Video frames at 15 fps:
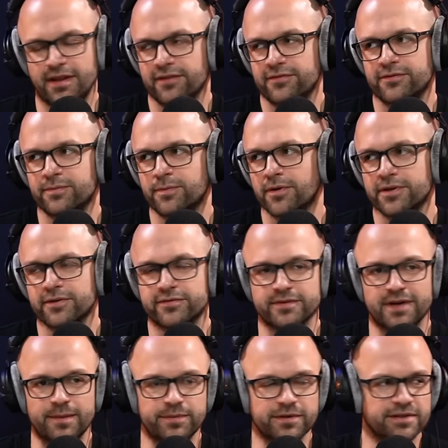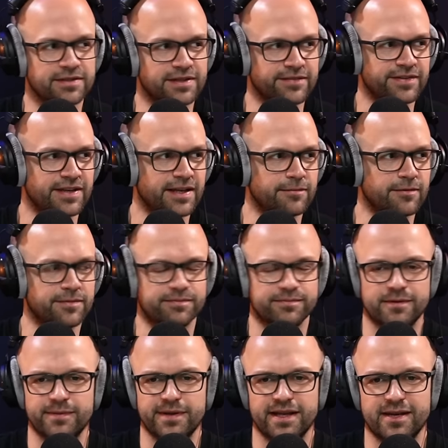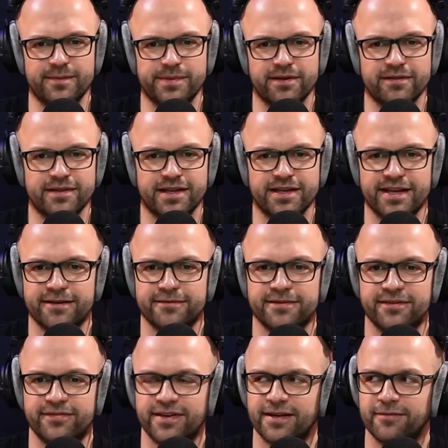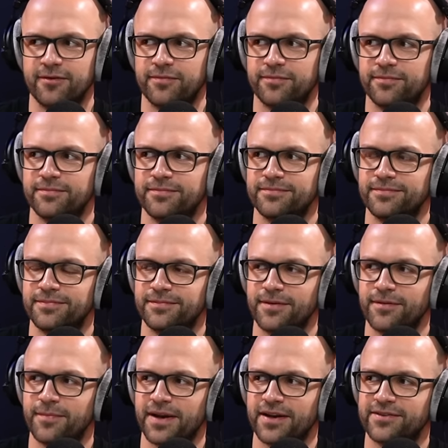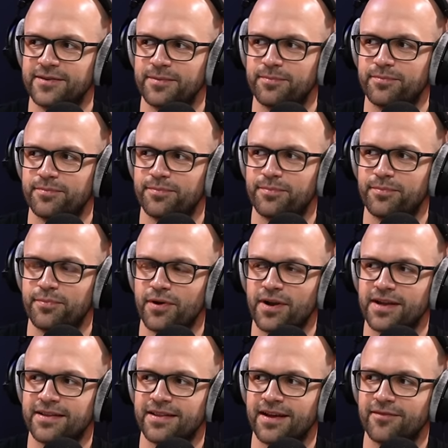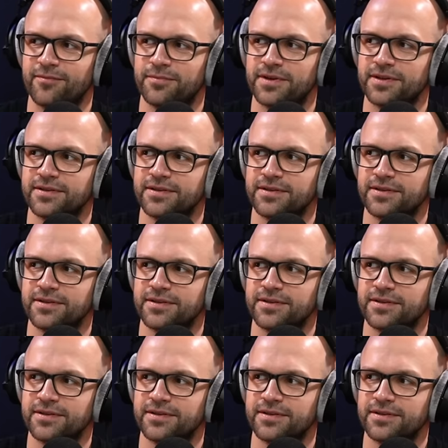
That's just what used to happen. I feel like are we kind of beyond that now? I feel like we've managed to break that, haven't we?